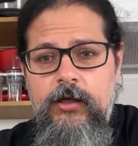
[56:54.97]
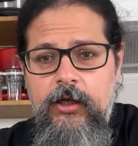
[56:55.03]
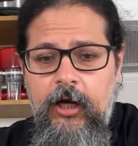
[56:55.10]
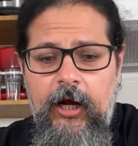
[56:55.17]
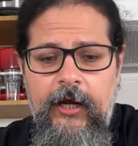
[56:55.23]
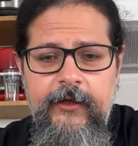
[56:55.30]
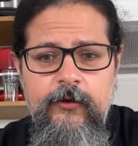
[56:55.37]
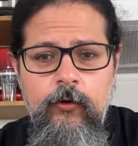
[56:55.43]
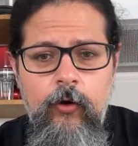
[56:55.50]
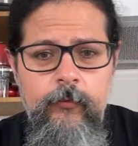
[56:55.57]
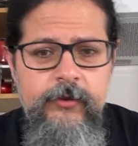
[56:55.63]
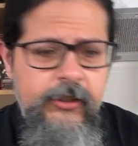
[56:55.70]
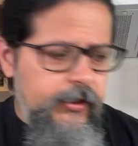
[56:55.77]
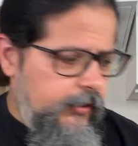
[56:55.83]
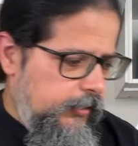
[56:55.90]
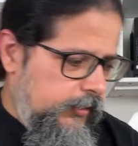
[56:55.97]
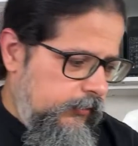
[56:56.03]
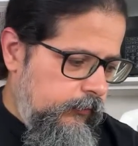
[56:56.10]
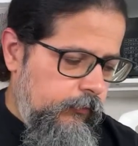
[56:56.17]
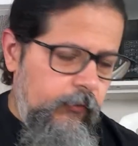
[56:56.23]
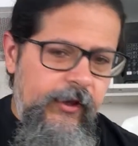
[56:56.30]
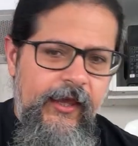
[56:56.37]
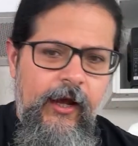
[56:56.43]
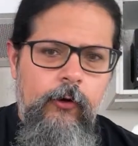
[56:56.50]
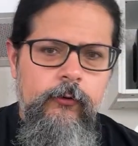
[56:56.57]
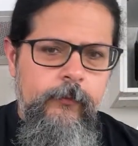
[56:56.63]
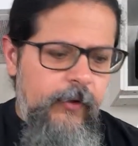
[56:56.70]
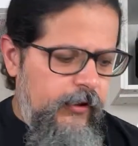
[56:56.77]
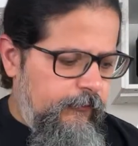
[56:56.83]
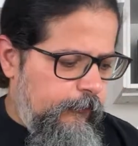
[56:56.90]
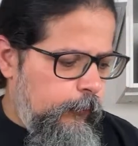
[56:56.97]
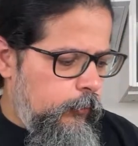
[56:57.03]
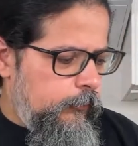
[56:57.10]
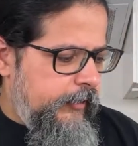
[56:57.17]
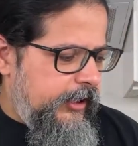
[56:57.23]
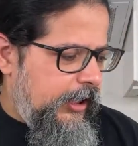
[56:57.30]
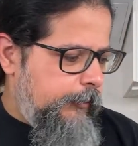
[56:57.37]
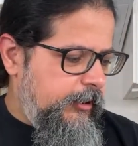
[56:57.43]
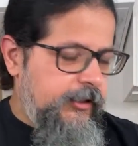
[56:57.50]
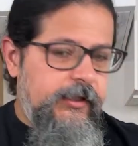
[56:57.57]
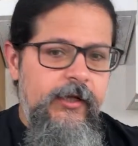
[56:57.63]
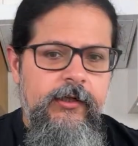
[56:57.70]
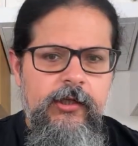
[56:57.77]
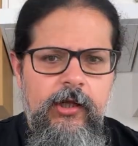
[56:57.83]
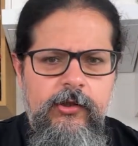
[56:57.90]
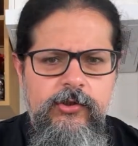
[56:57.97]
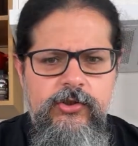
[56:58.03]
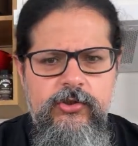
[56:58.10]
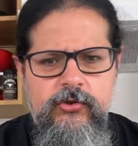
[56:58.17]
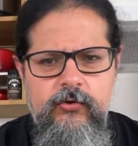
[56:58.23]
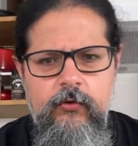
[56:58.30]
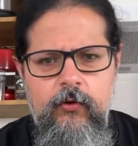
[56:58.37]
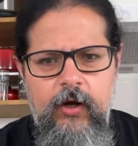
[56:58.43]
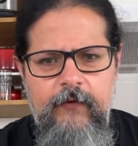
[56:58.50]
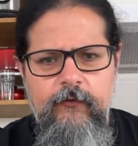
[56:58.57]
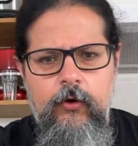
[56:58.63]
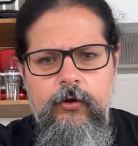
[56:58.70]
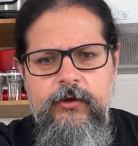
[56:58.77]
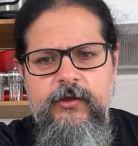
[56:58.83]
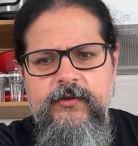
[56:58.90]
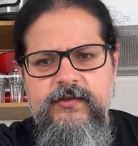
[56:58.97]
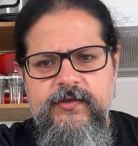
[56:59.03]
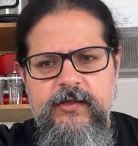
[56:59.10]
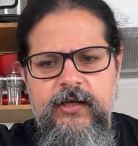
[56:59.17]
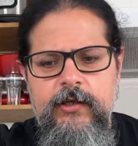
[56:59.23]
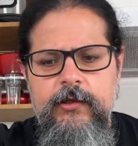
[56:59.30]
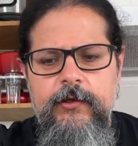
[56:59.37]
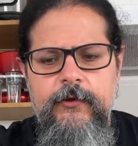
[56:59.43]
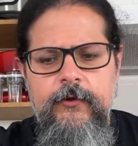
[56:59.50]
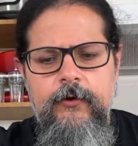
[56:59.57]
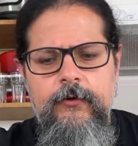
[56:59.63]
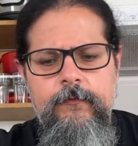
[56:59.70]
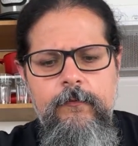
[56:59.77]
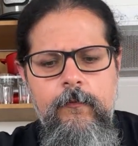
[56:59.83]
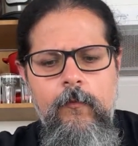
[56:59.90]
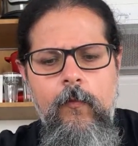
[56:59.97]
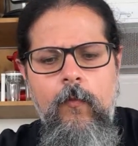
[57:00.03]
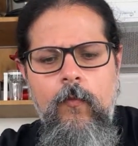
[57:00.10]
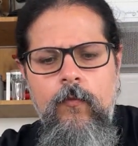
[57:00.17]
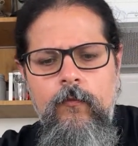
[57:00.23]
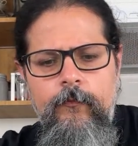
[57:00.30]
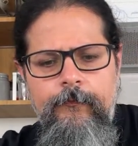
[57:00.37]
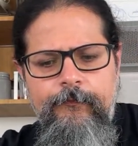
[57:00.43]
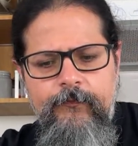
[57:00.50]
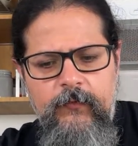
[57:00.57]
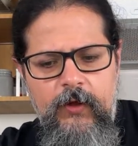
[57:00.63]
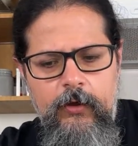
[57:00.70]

I normally weigh out my food when I'm eating lunch. So I've got the scale here. I